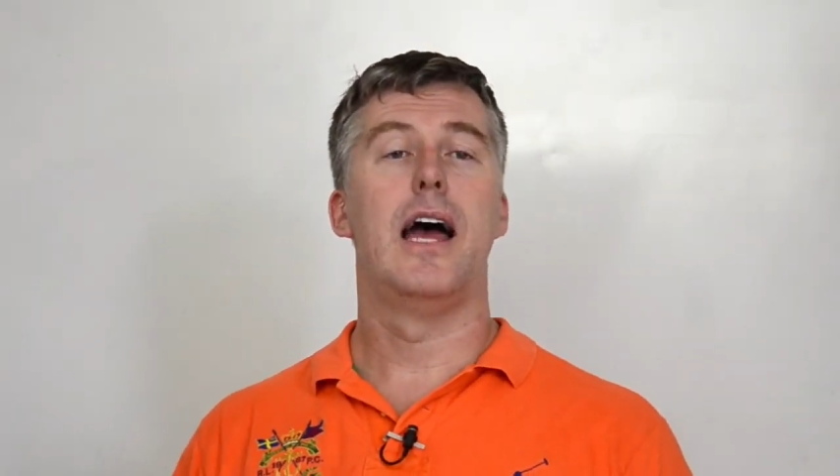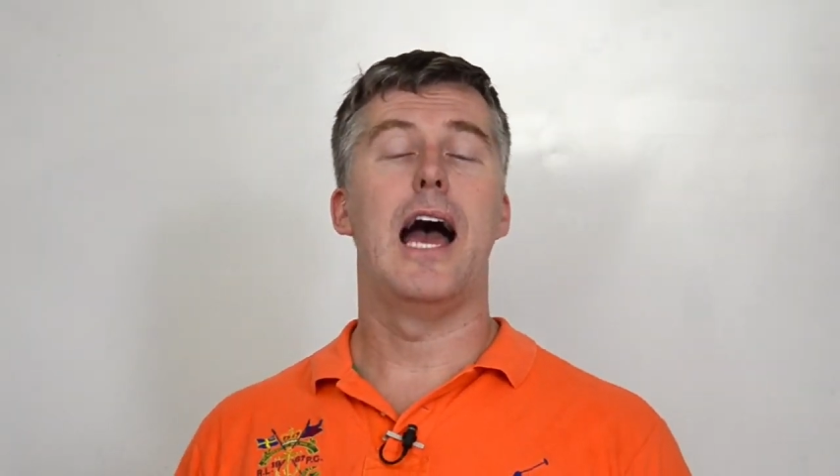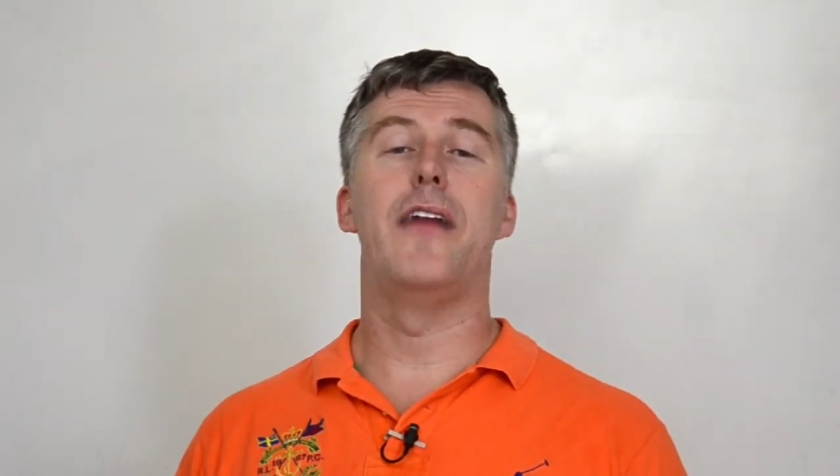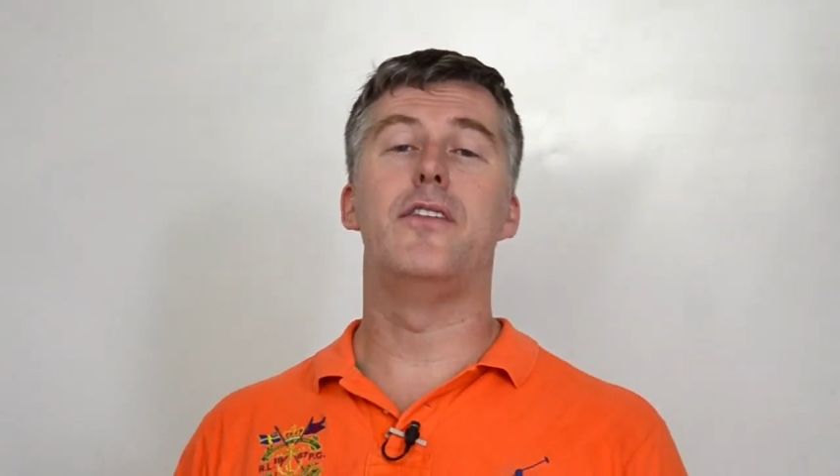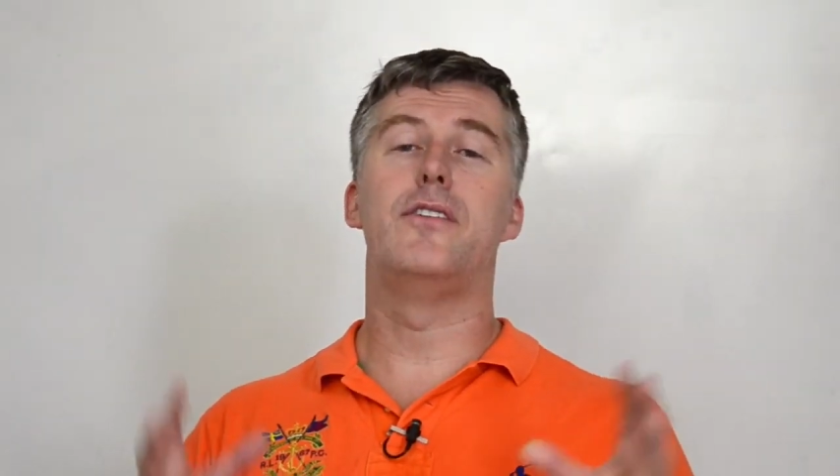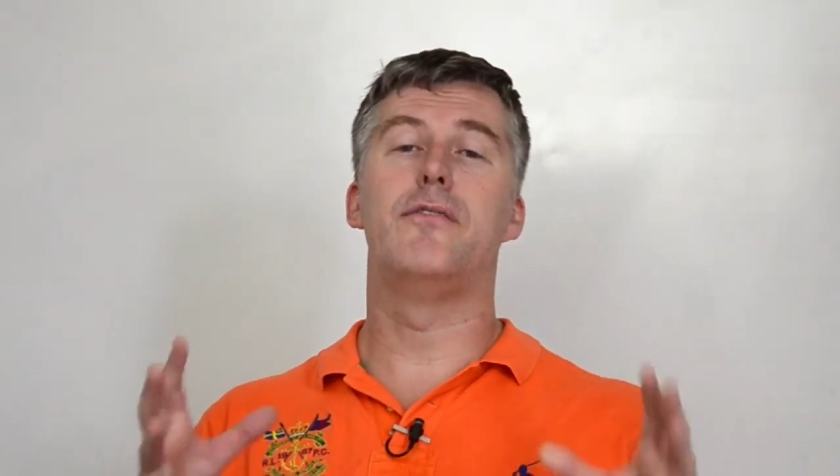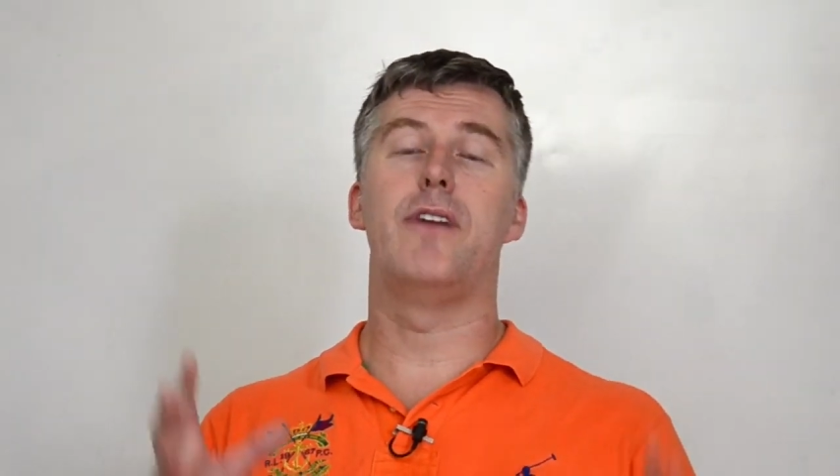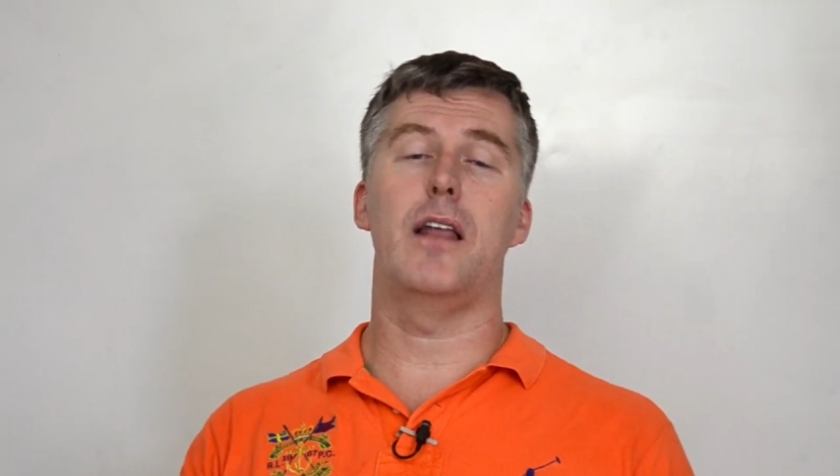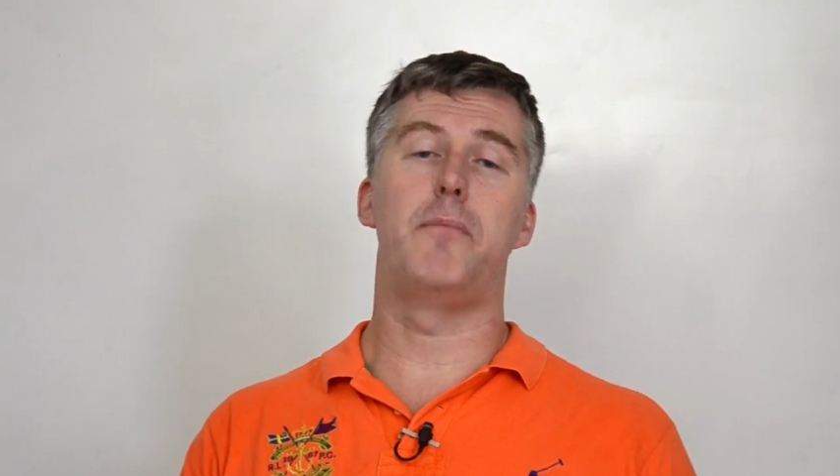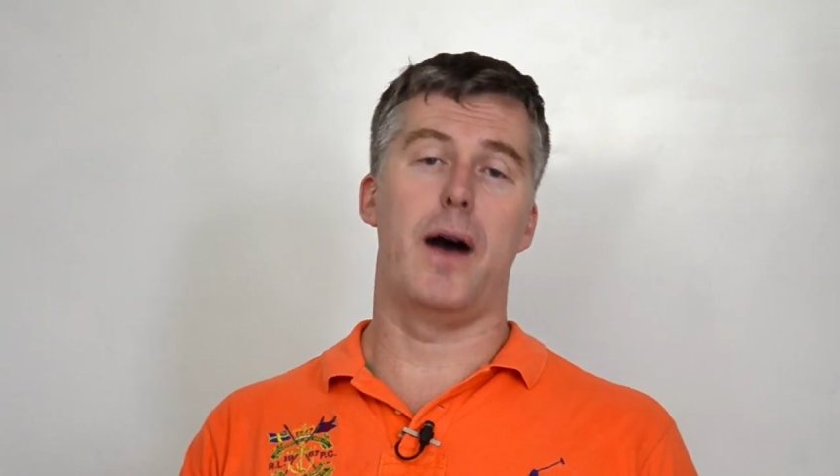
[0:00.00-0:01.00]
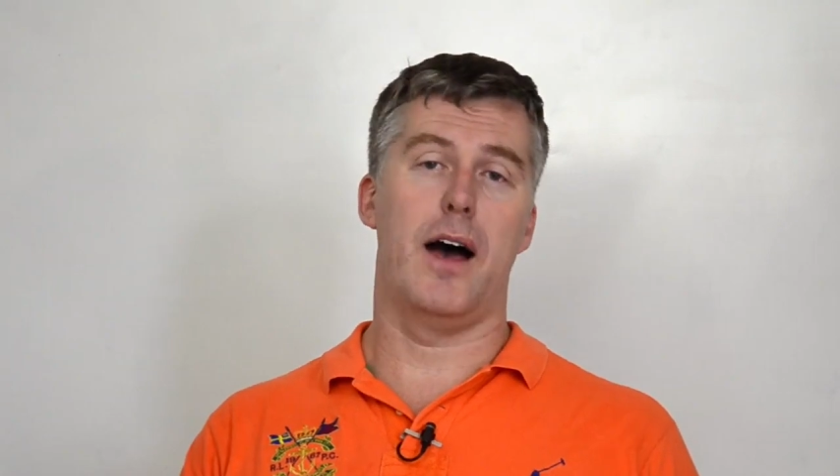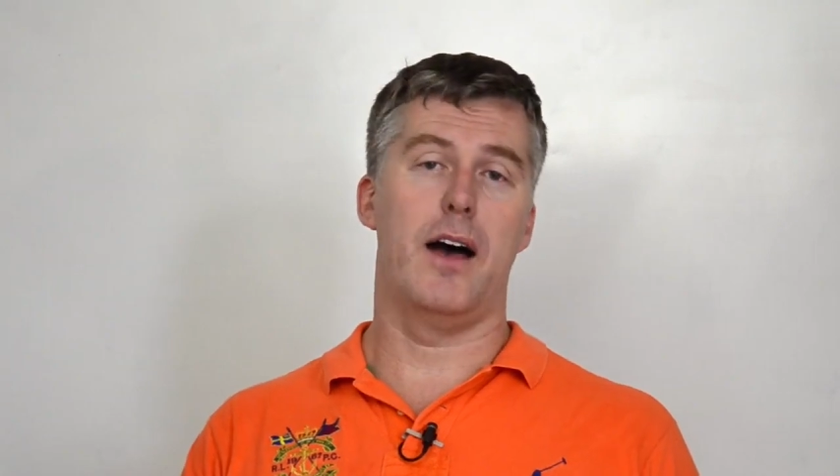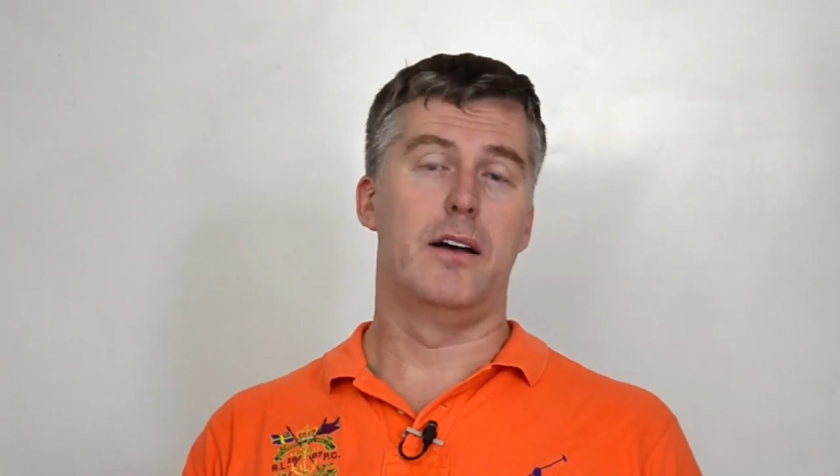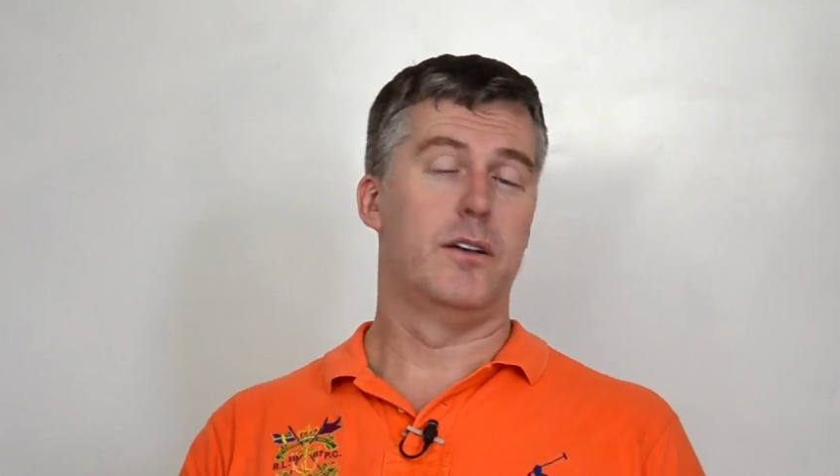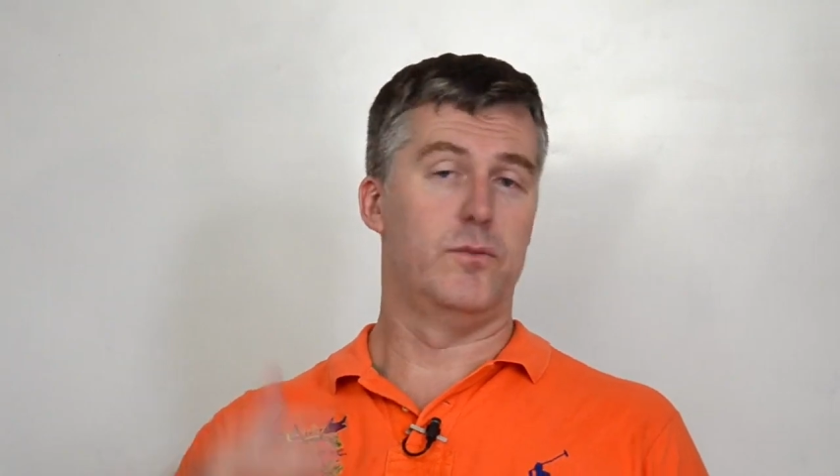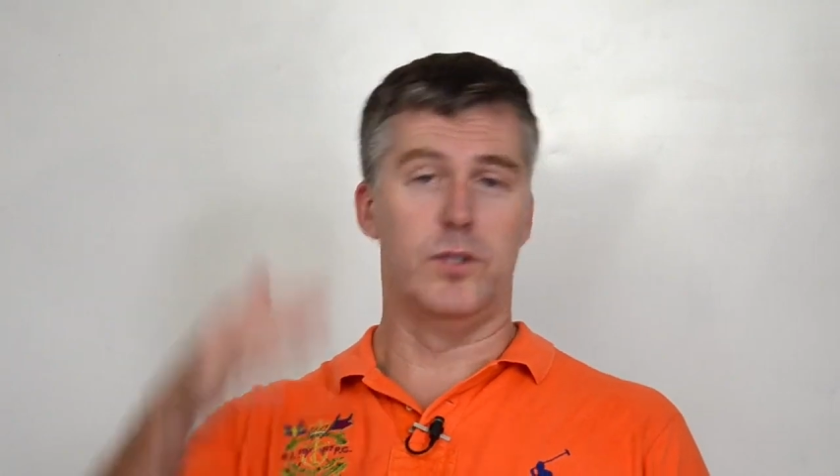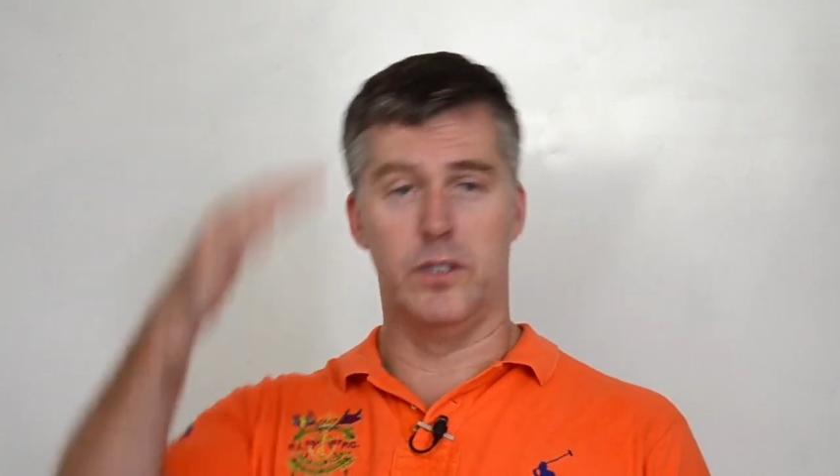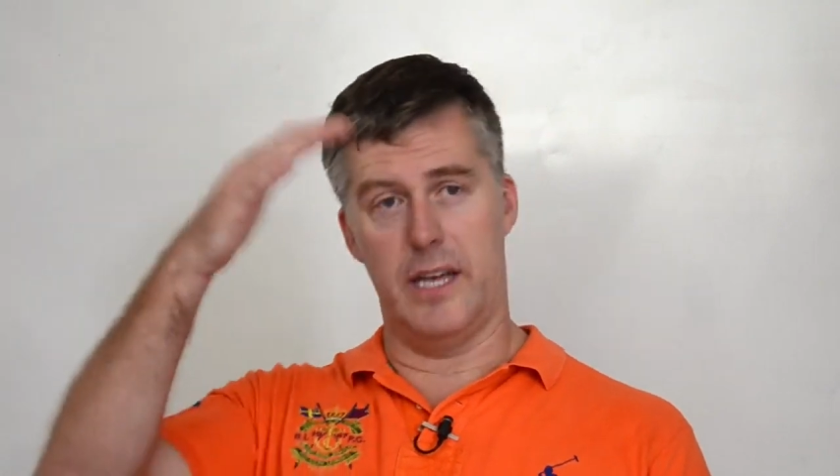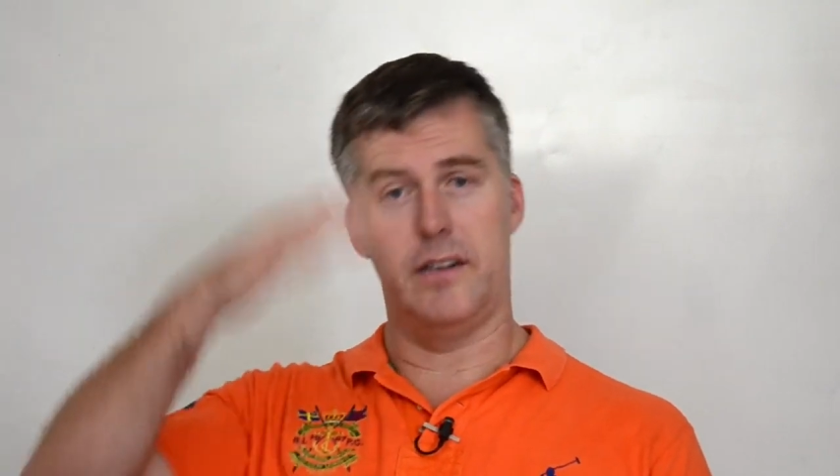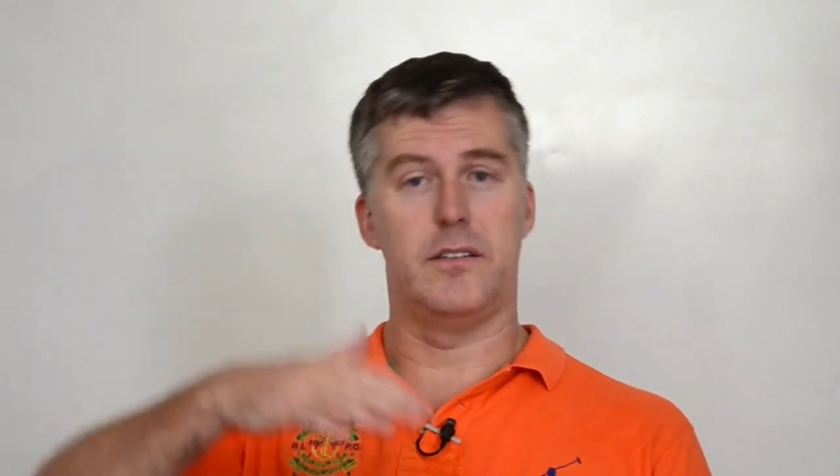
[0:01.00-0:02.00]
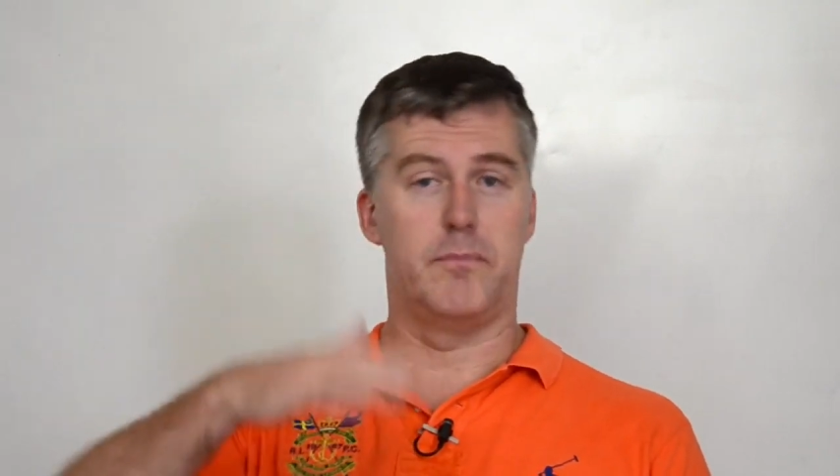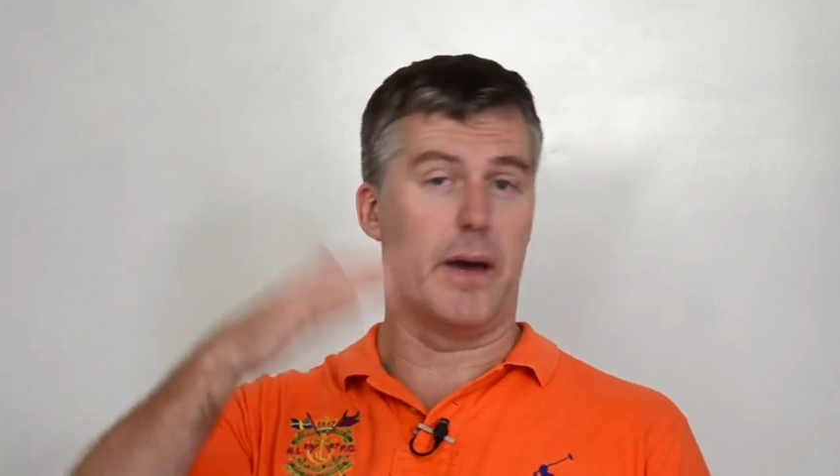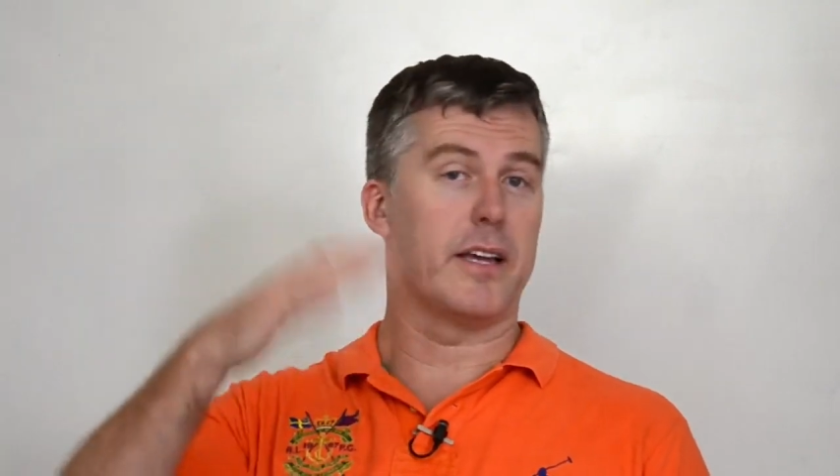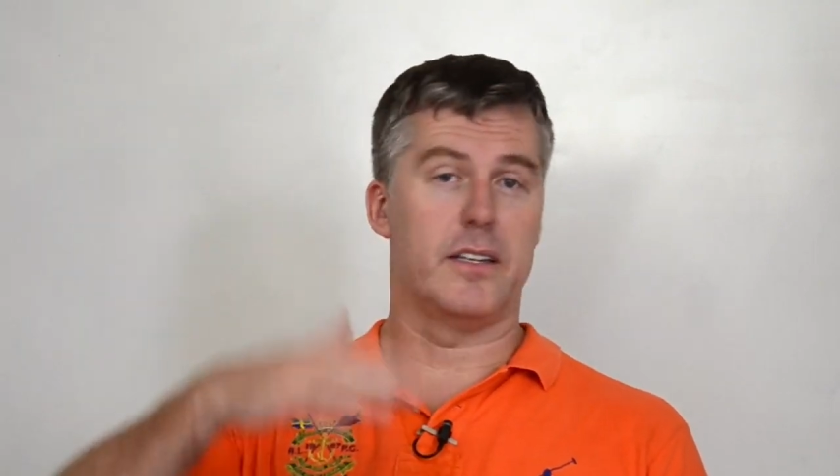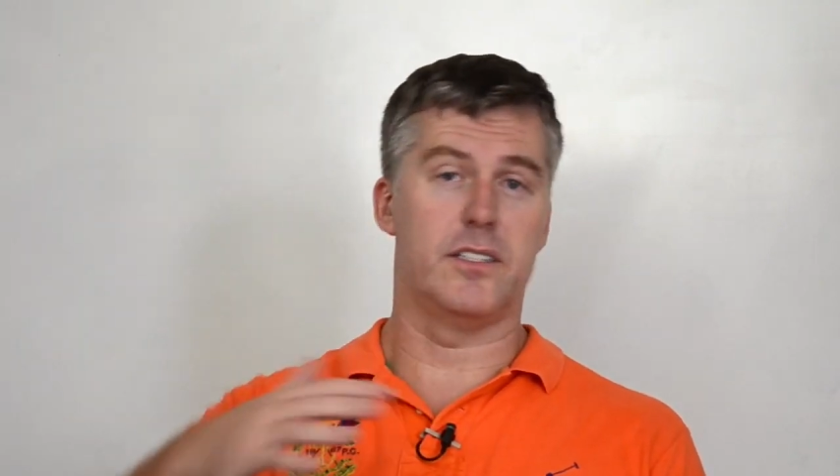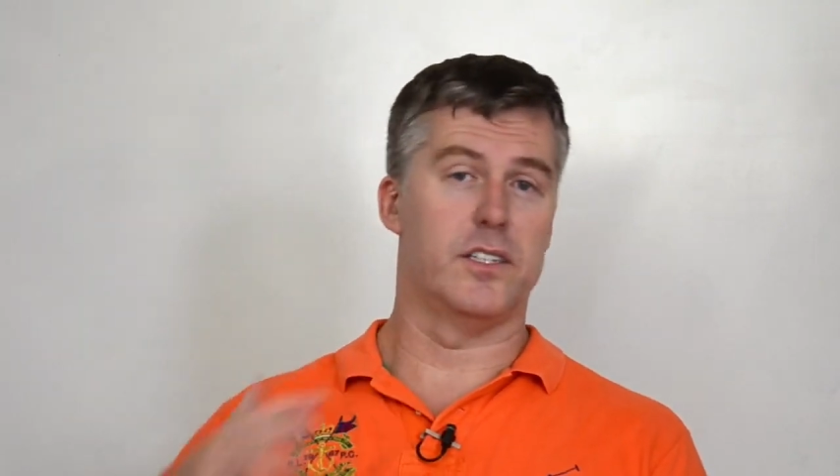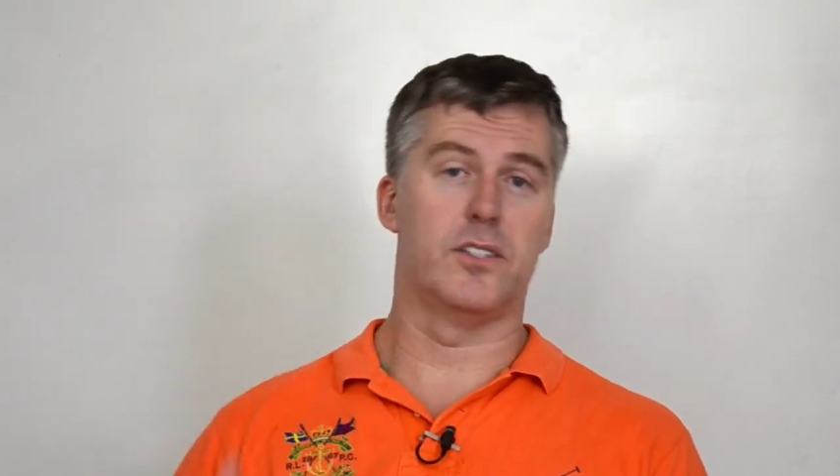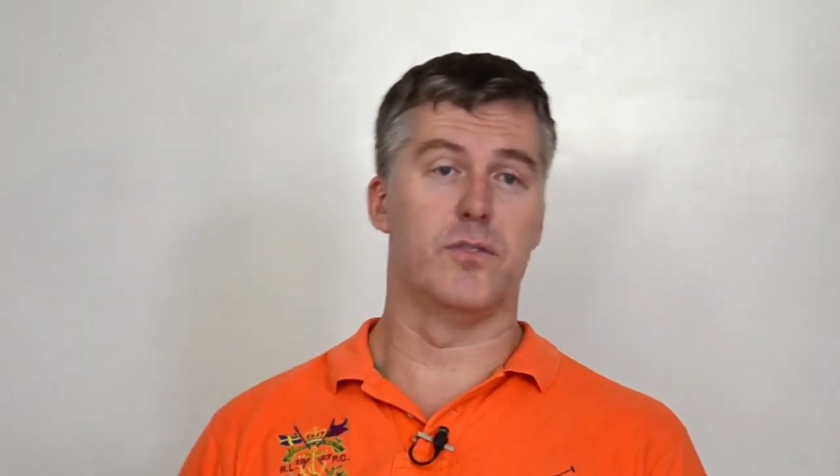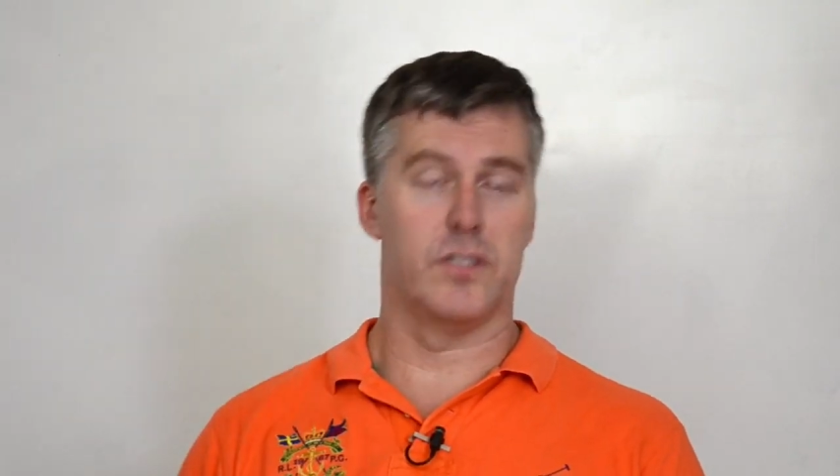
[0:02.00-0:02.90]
And the developer will then make a decision,